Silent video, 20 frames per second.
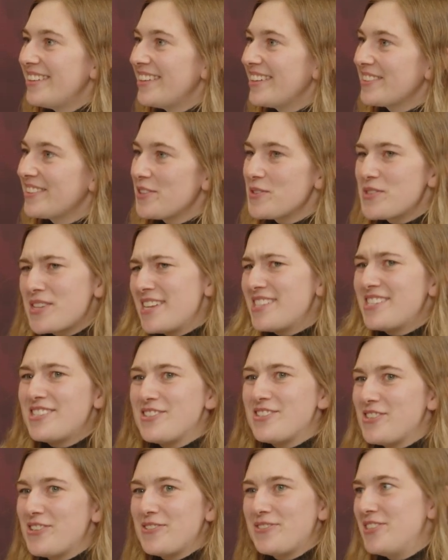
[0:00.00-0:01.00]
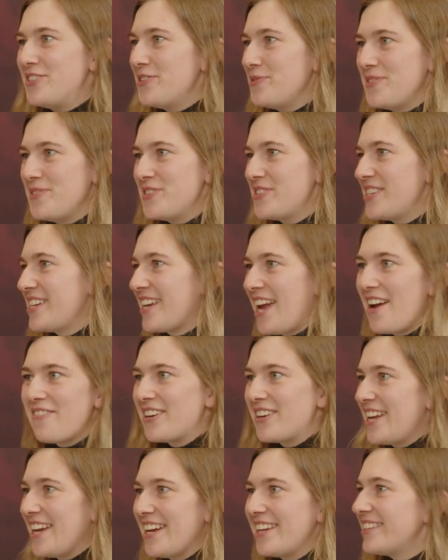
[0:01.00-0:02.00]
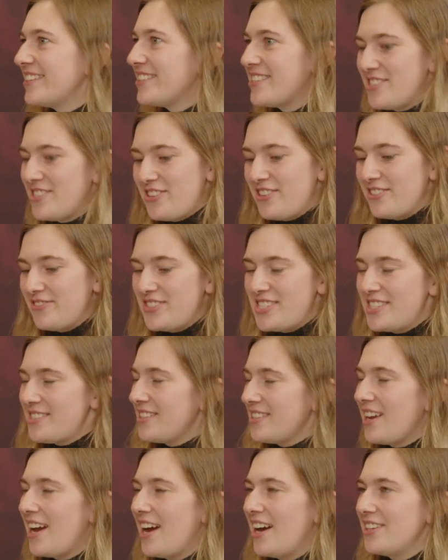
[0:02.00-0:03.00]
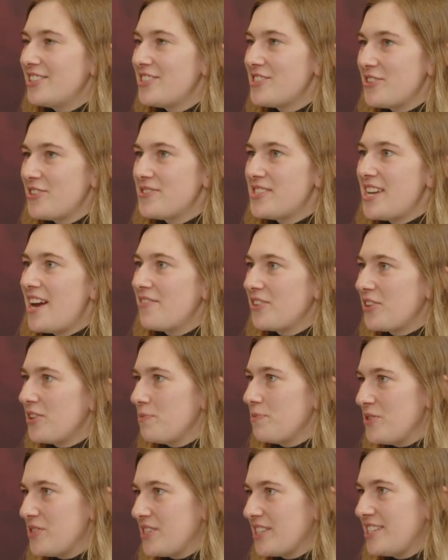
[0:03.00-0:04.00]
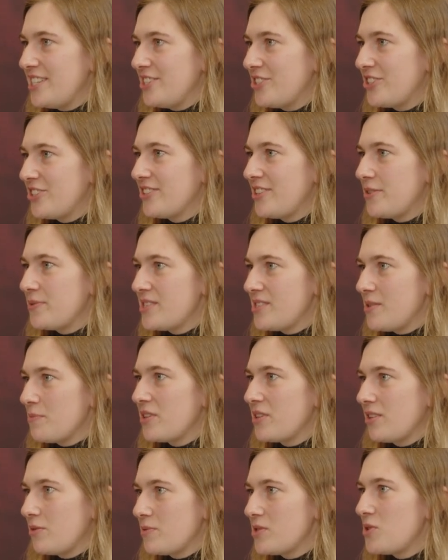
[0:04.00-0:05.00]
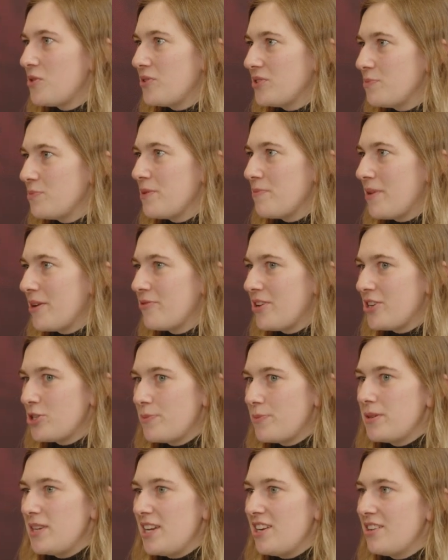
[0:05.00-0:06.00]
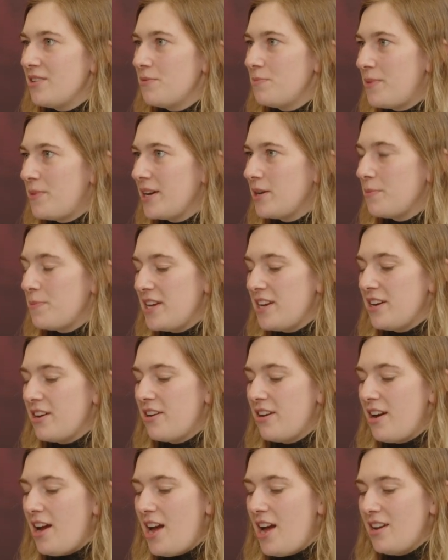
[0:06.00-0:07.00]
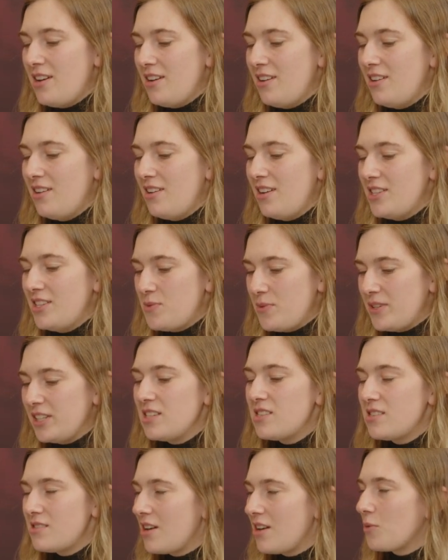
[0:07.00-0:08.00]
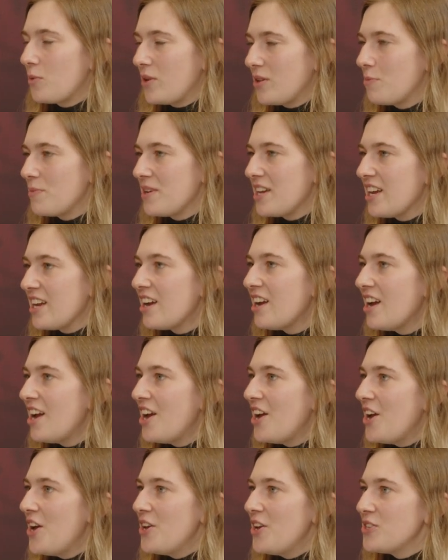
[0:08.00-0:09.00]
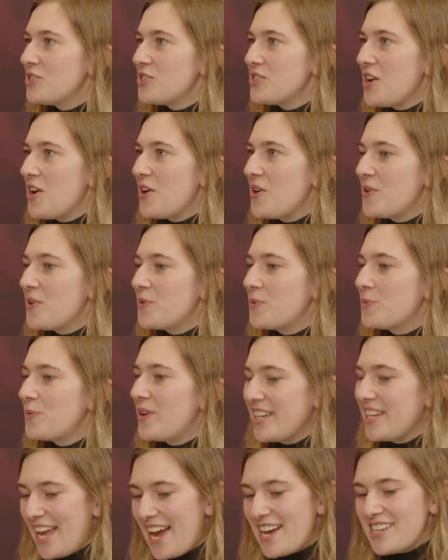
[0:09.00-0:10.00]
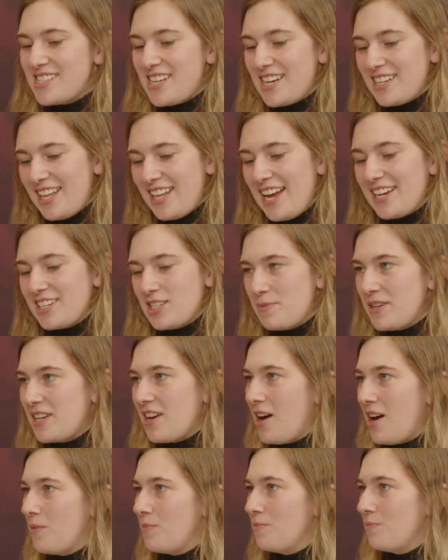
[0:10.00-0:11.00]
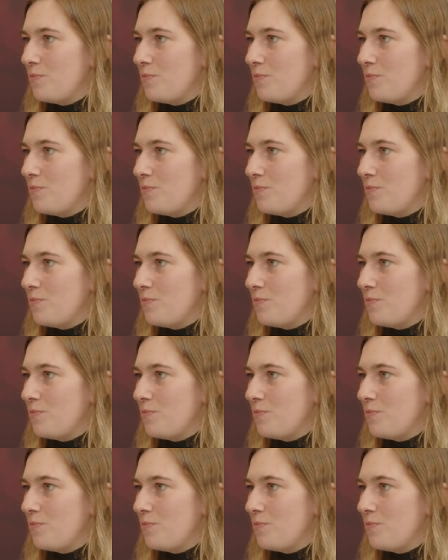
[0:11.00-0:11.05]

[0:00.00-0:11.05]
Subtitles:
Those kids deserve to do music. Every kid deserves to have a good music teacher. That was something that was told to me my freshman year by a peer, and it's really stuck with me. So, yes, I'd like to become